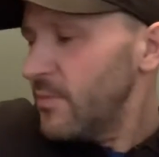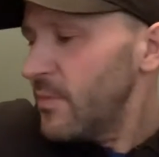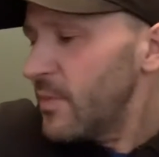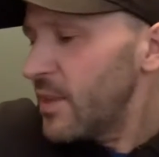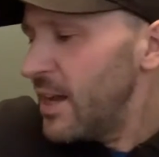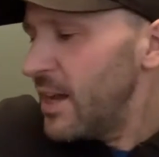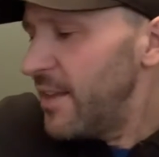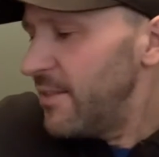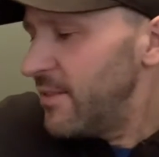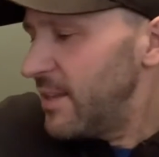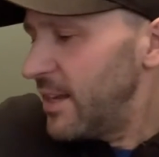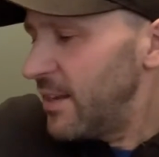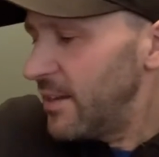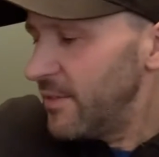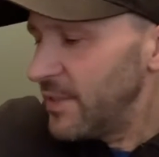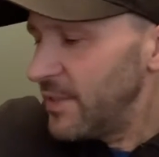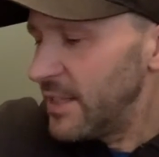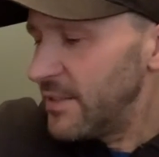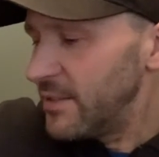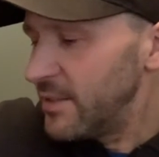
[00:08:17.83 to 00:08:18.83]
and then
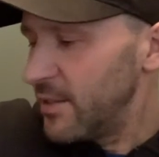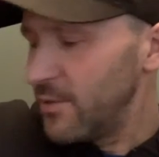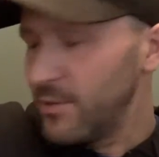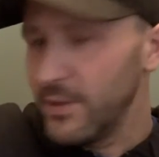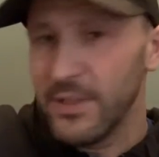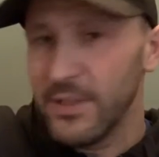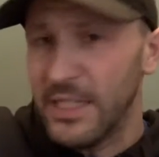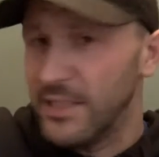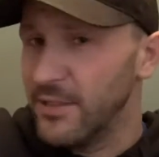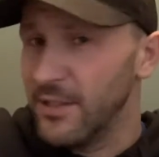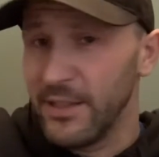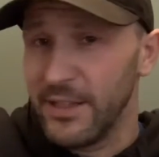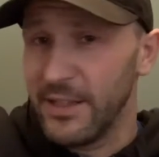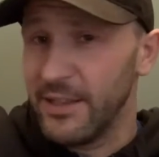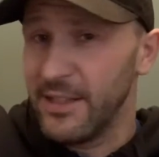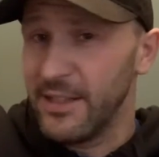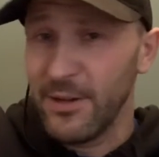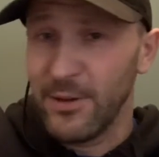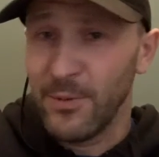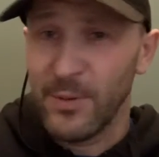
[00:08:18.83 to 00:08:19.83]
that's the only
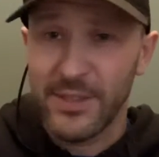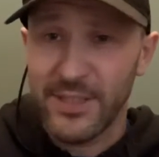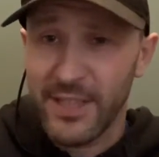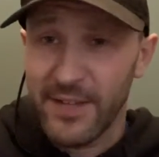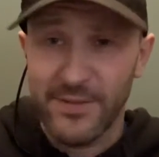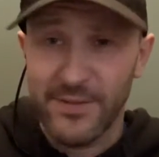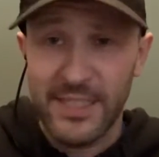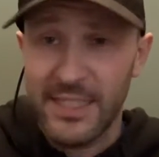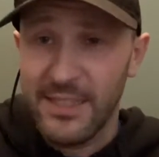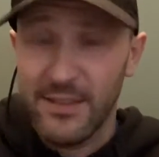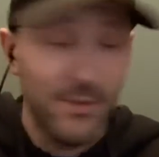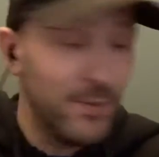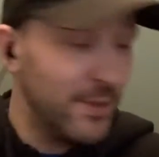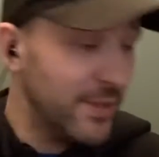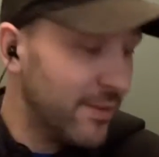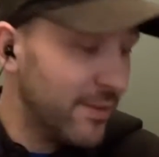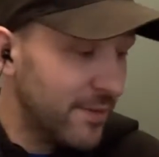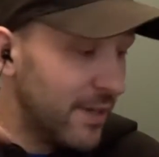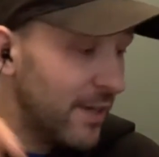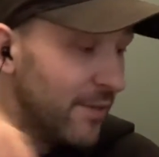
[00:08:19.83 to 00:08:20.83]
ones I've seen. The ones
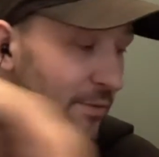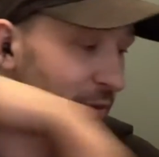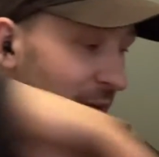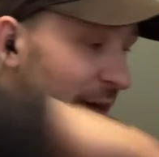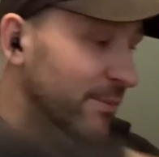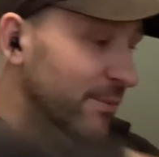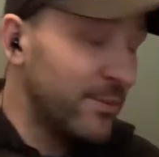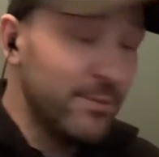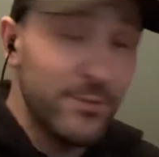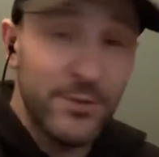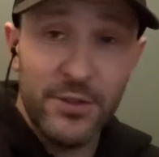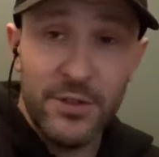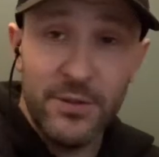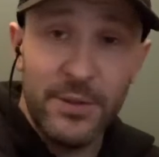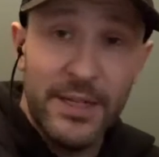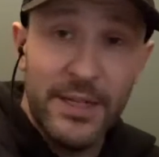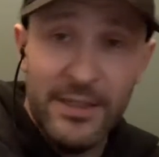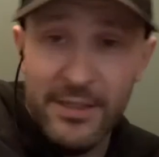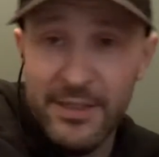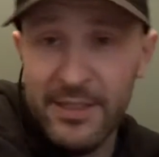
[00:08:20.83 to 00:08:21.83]
I grabbed them straight
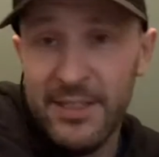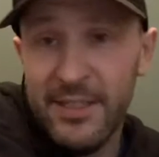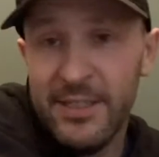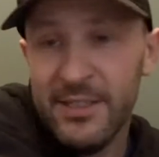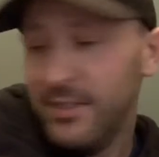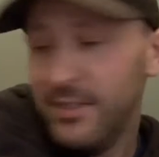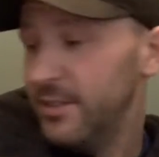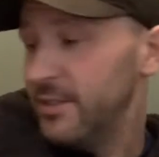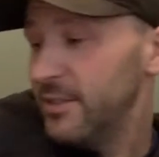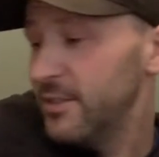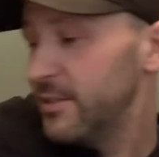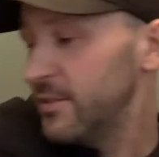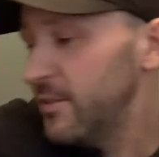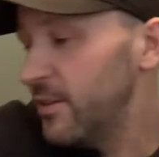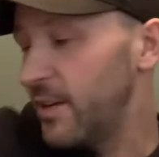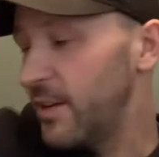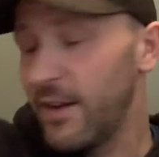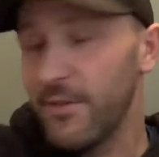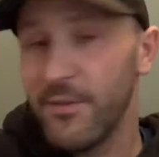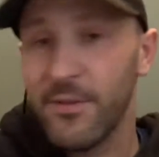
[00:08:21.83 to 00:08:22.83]
away. So I
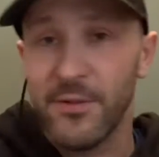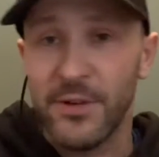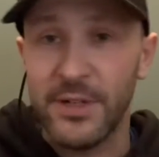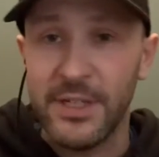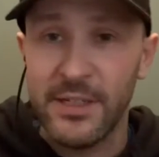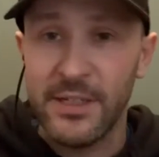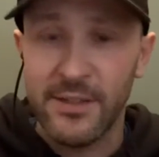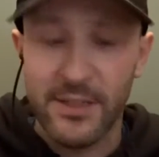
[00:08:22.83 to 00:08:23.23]
have three.